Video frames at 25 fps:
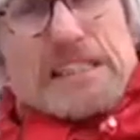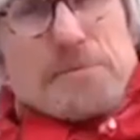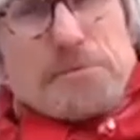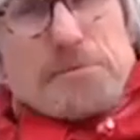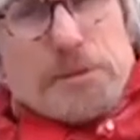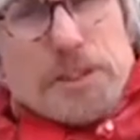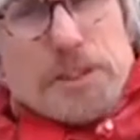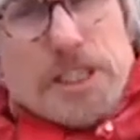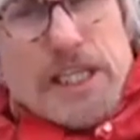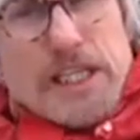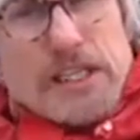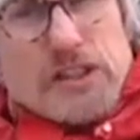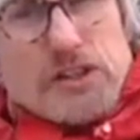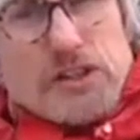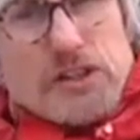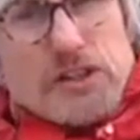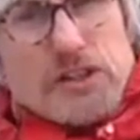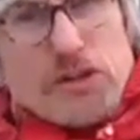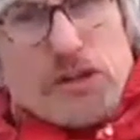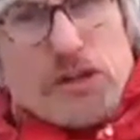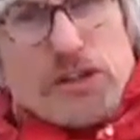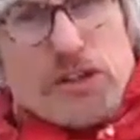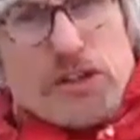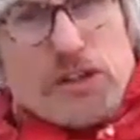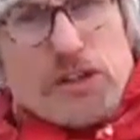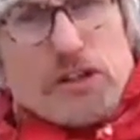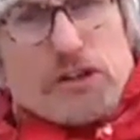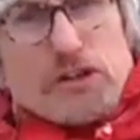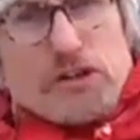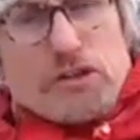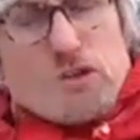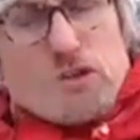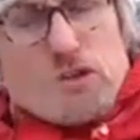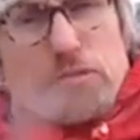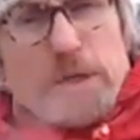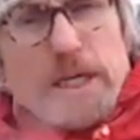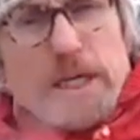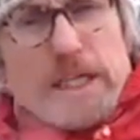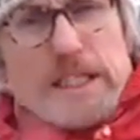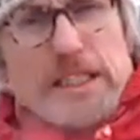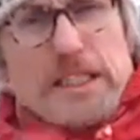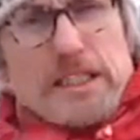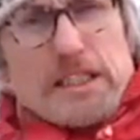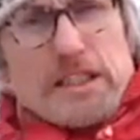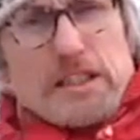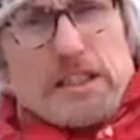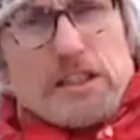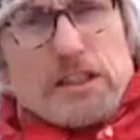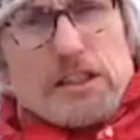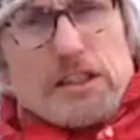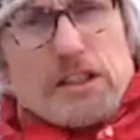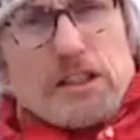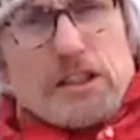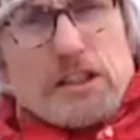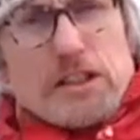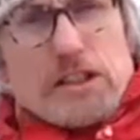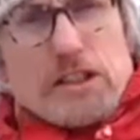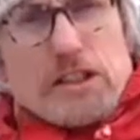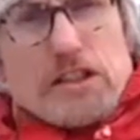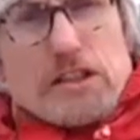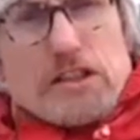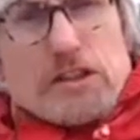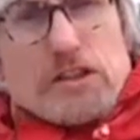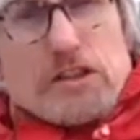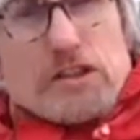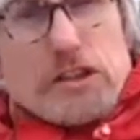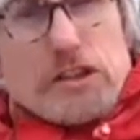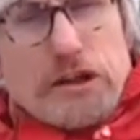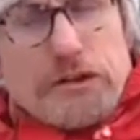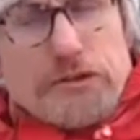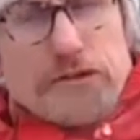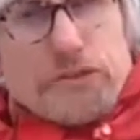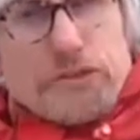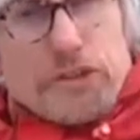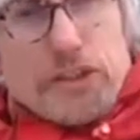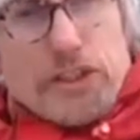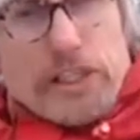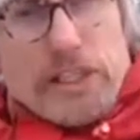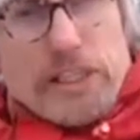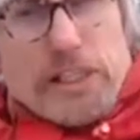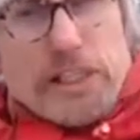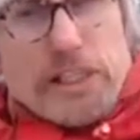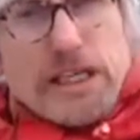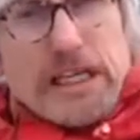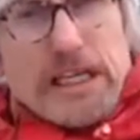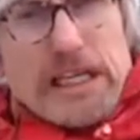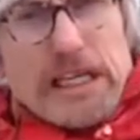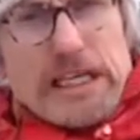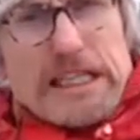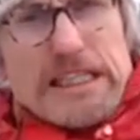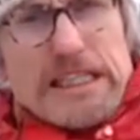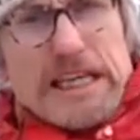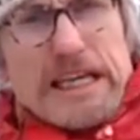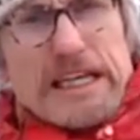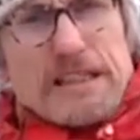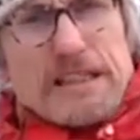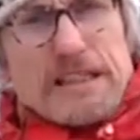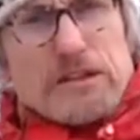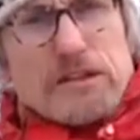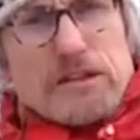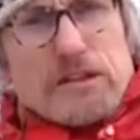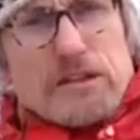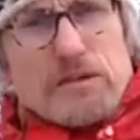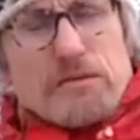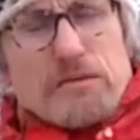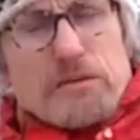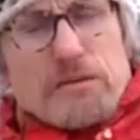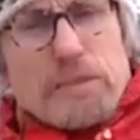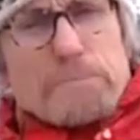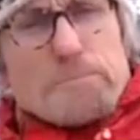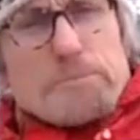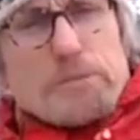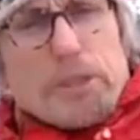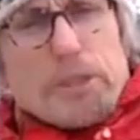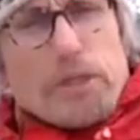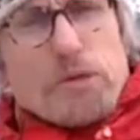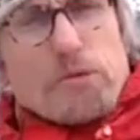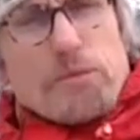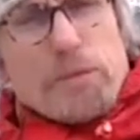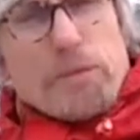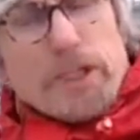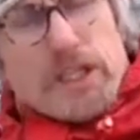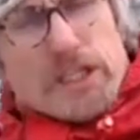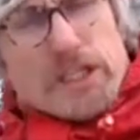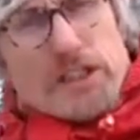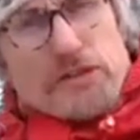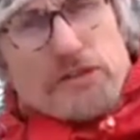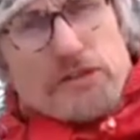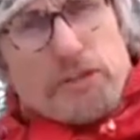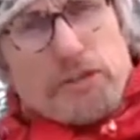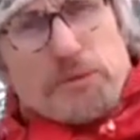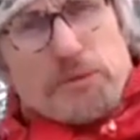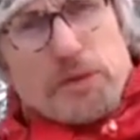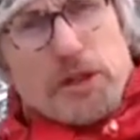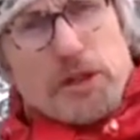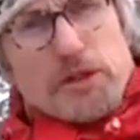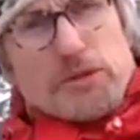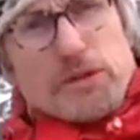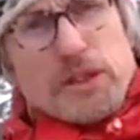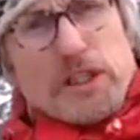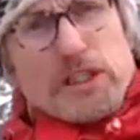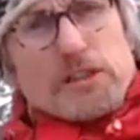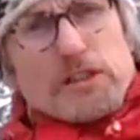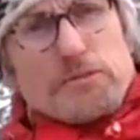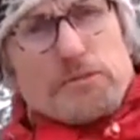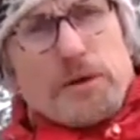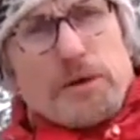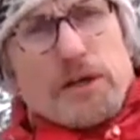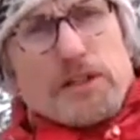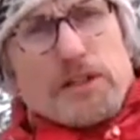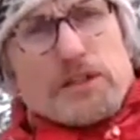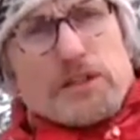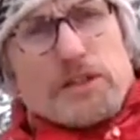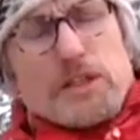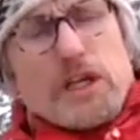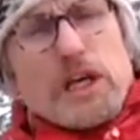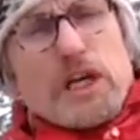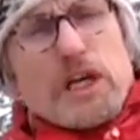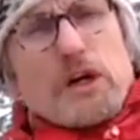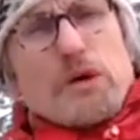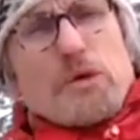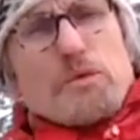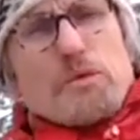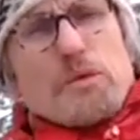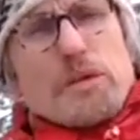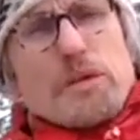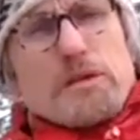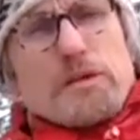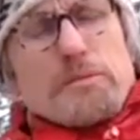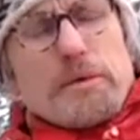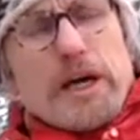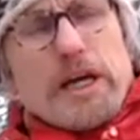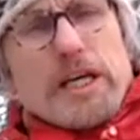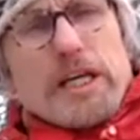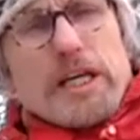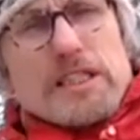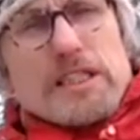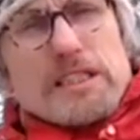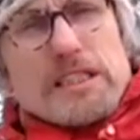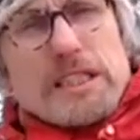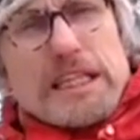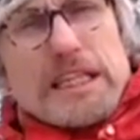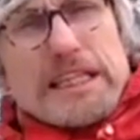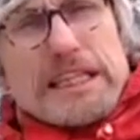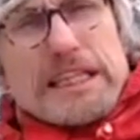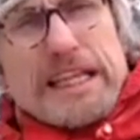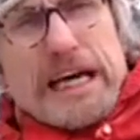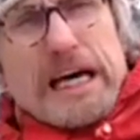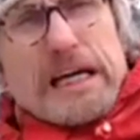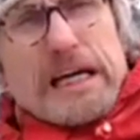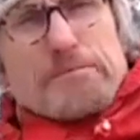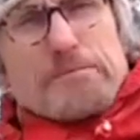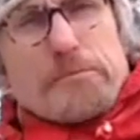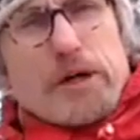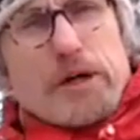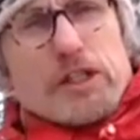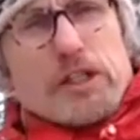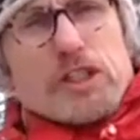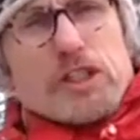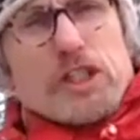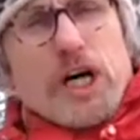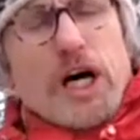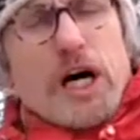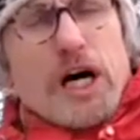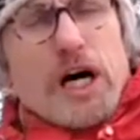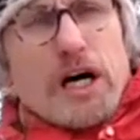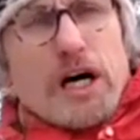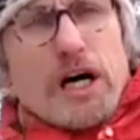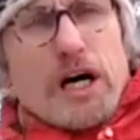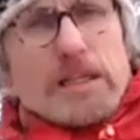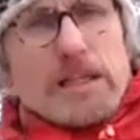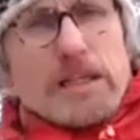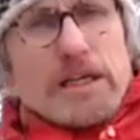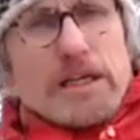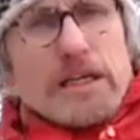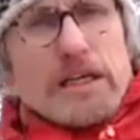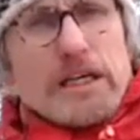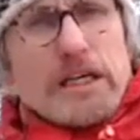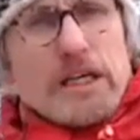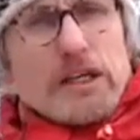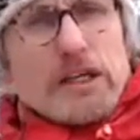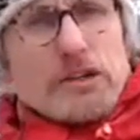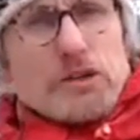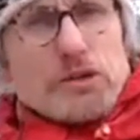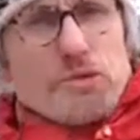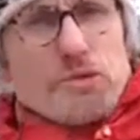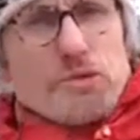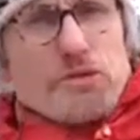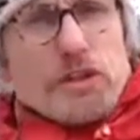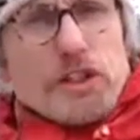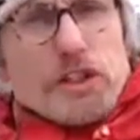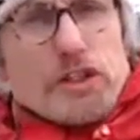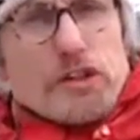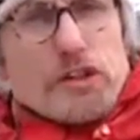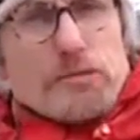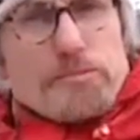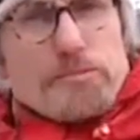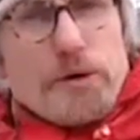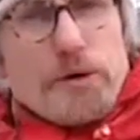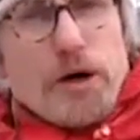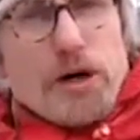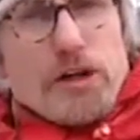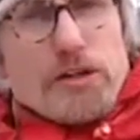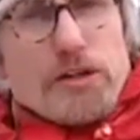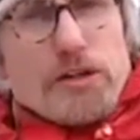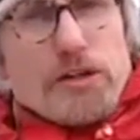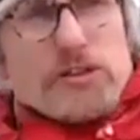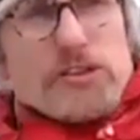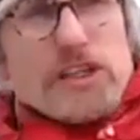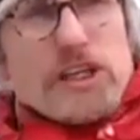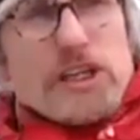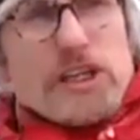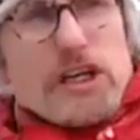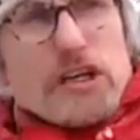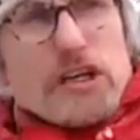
the potential traumatic uh, suffering that we bring with us from those experiences will make it that much harder to respond